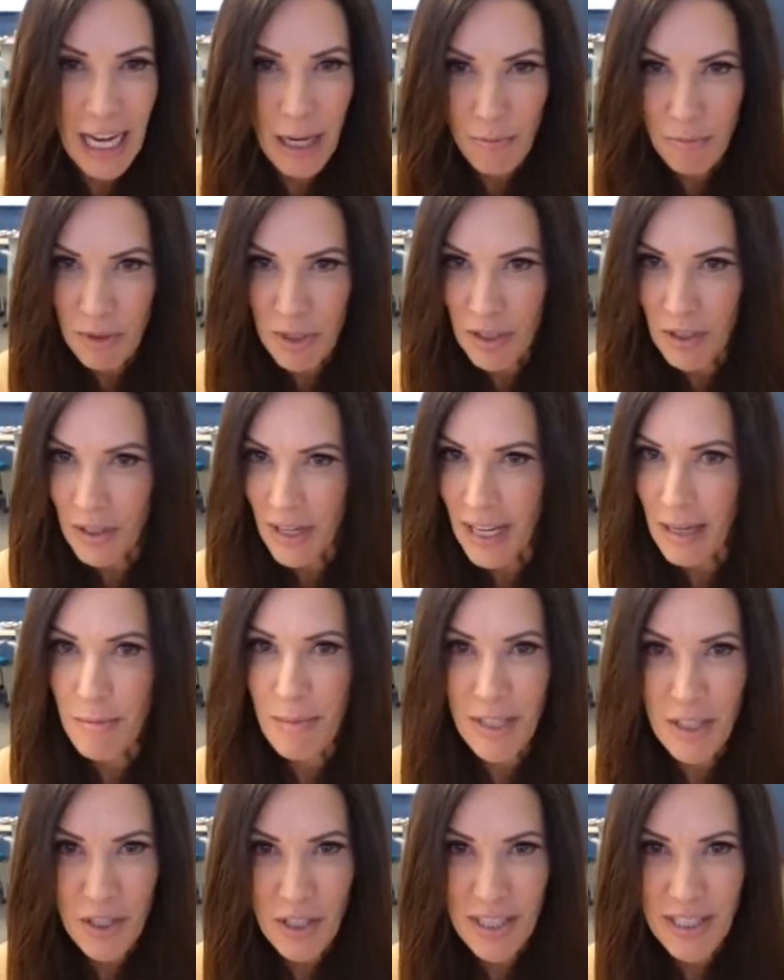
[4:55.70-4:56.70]
capture
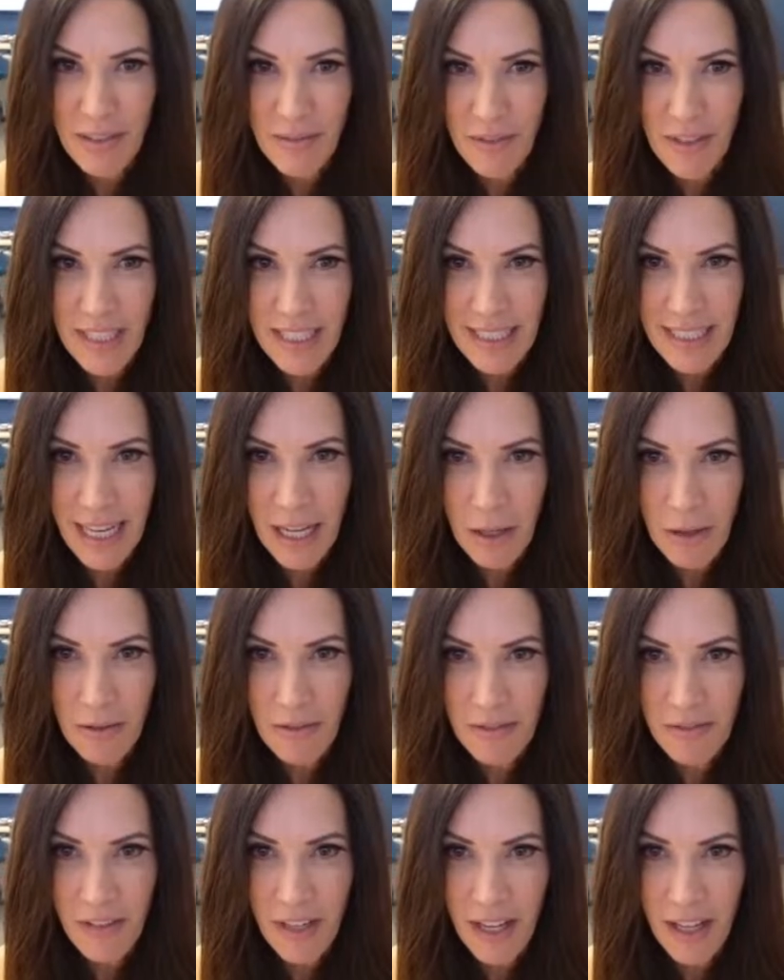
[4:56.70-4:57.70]
images of
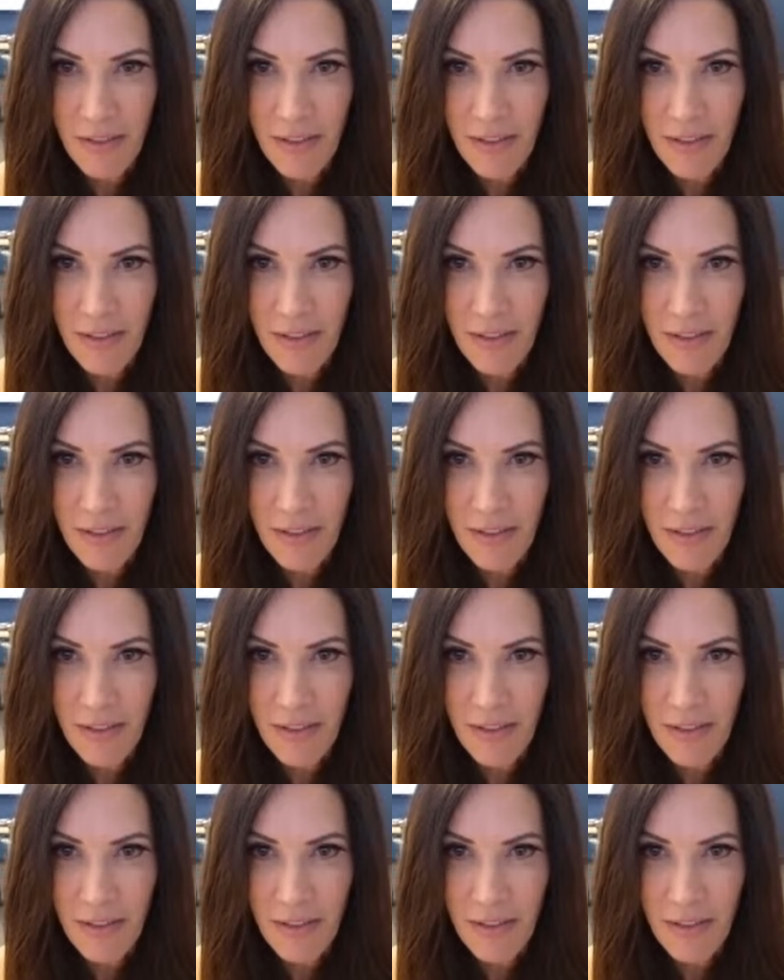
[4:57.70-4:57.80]
yourself